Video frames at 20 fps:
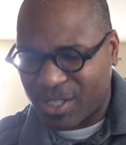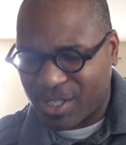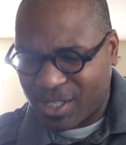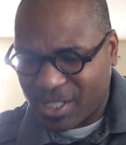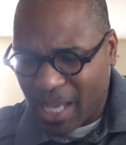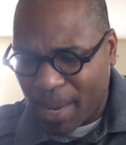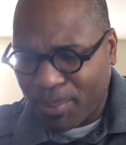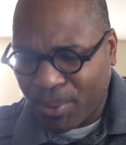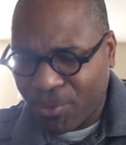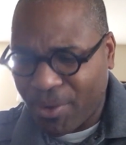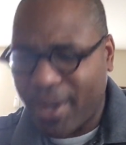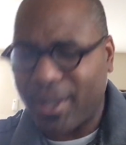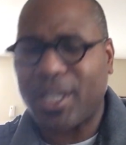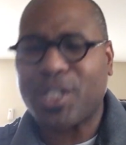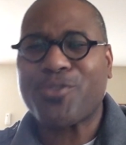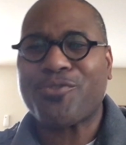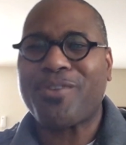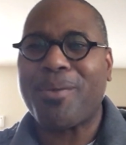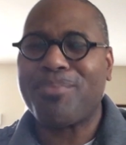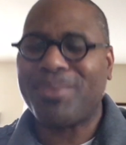separate
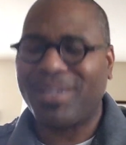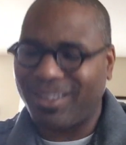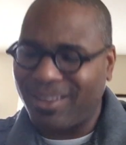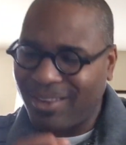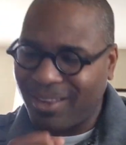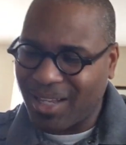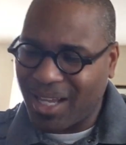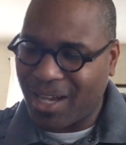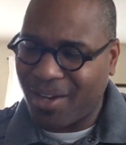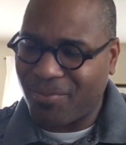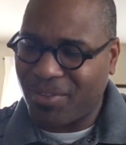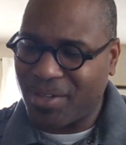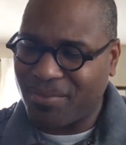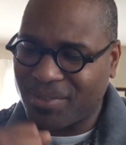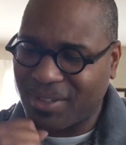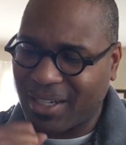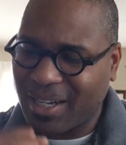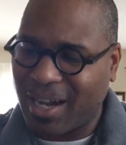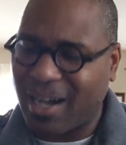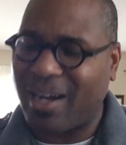us from the love
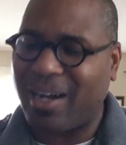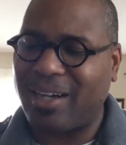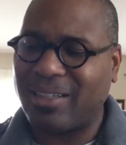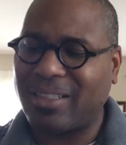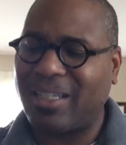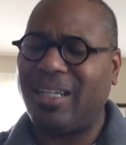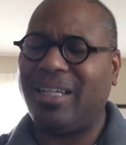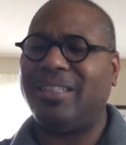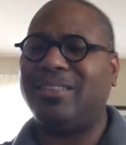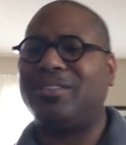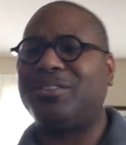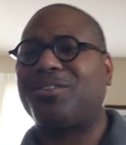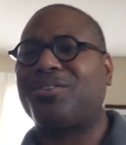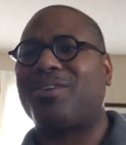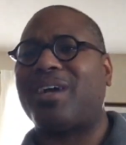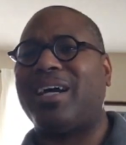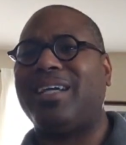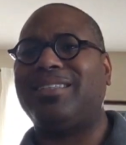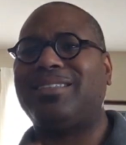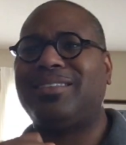of God in
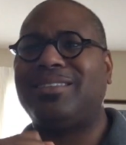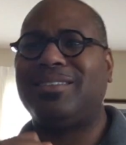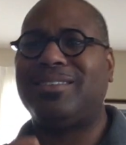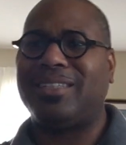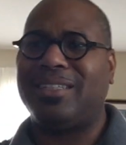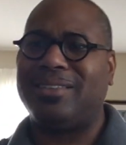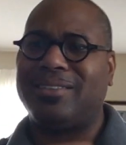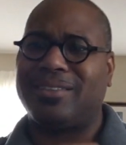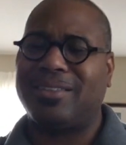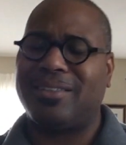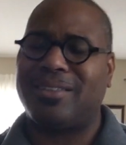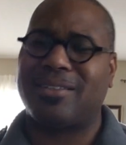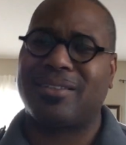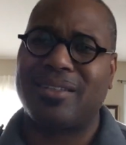Christ Jesus.